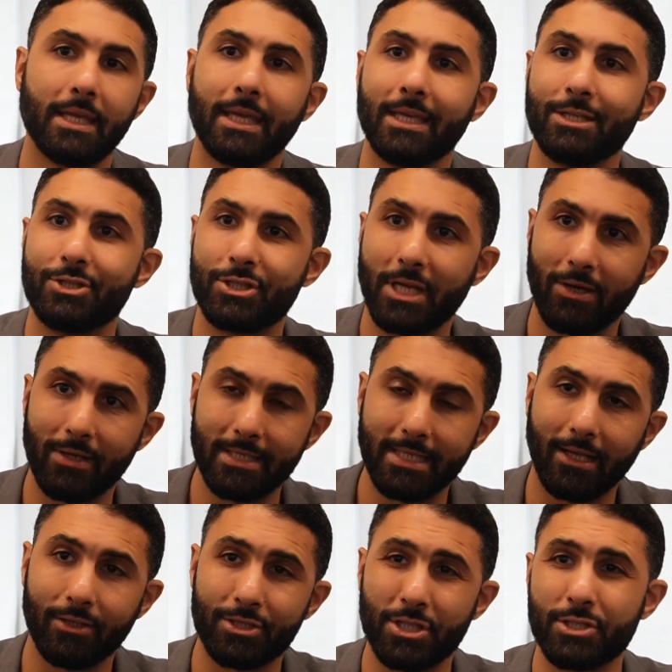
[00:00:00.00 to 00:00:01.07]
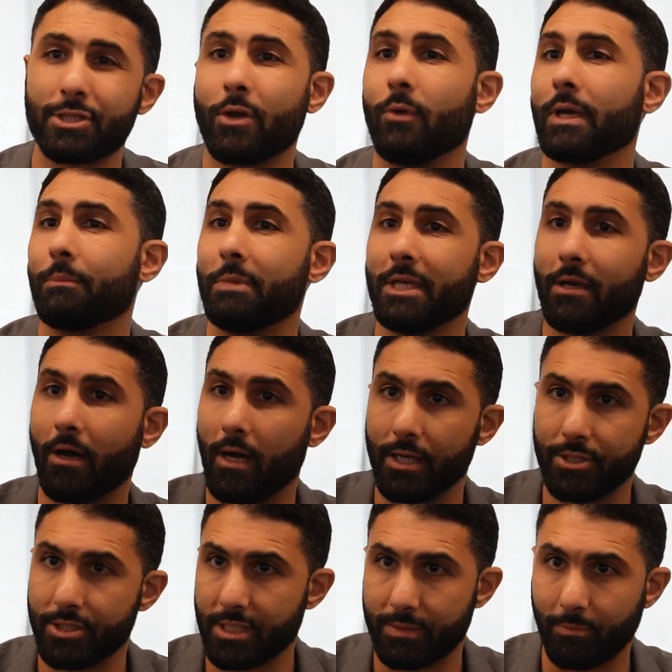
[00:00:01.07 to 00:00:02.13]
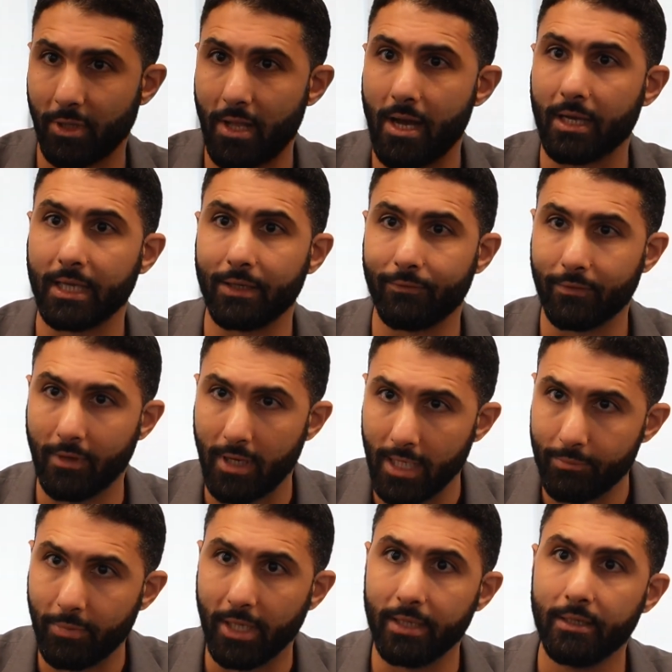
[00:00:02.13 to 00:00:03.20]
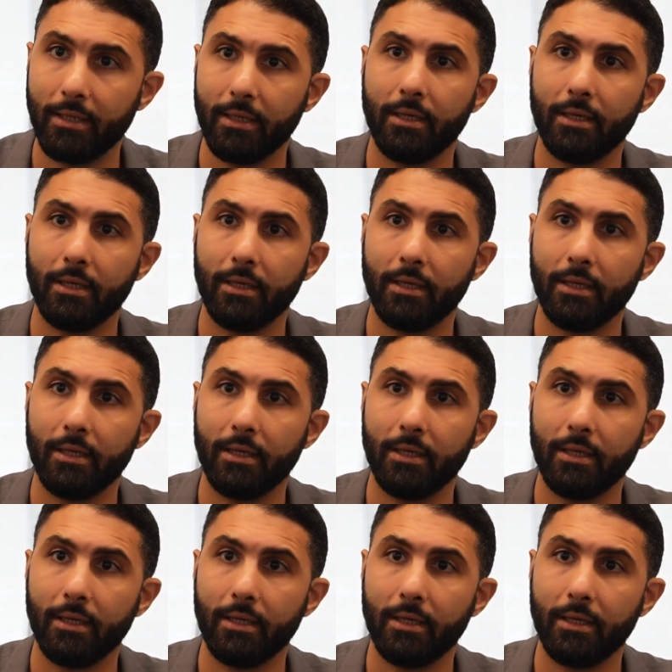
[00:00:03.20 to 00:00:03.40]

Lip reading: and share intelligence going beyond just blocking fraud, but